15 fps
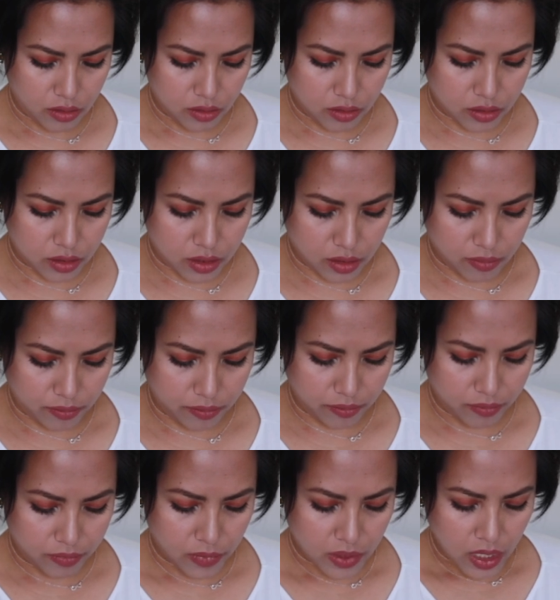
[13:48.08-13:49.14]
Awesome.
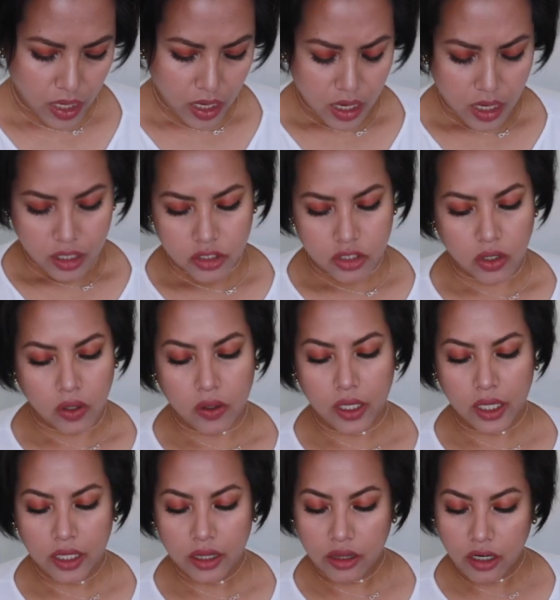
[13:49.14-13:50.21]
So
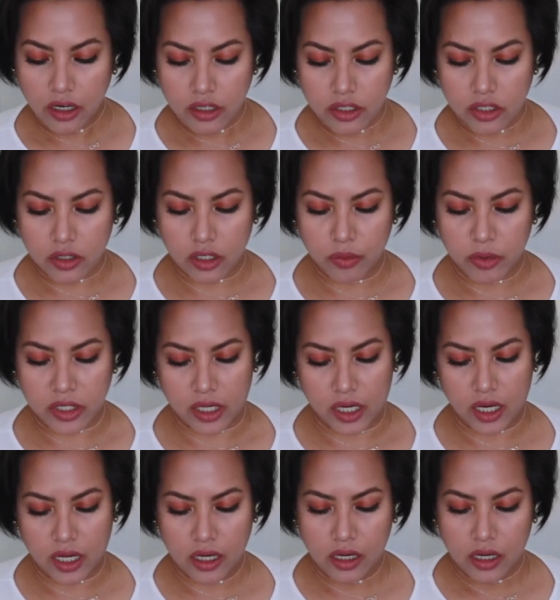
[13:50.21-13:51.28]
in their
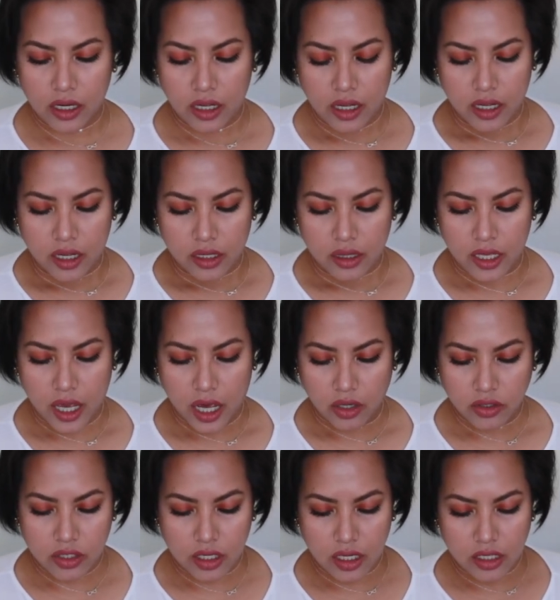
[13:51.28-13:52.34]
description, the
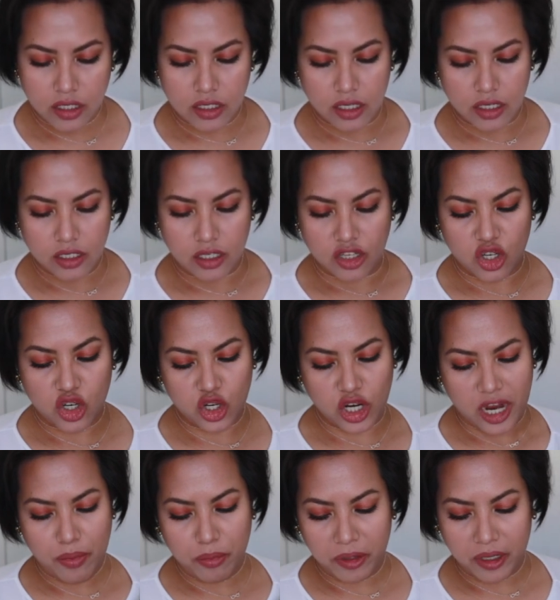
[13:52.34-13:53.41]
outside says it's
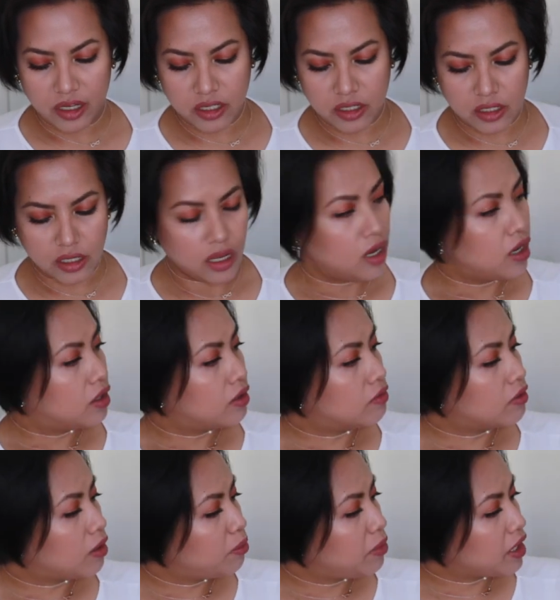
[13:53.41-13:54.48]
shapeless,
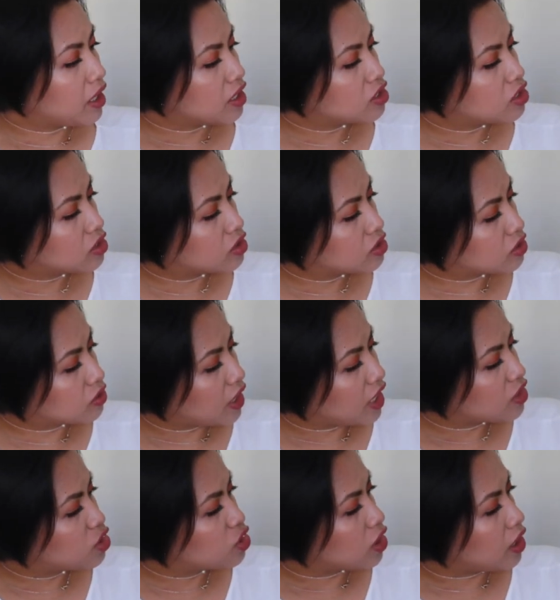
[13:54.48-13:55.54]
rubbing and
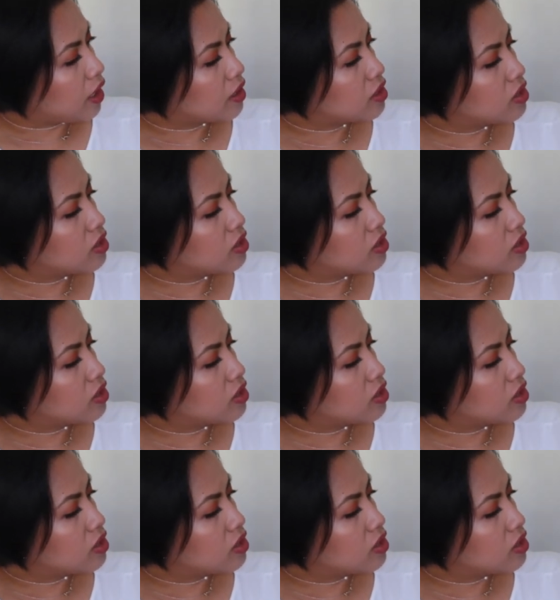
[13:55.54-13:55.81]
scratching.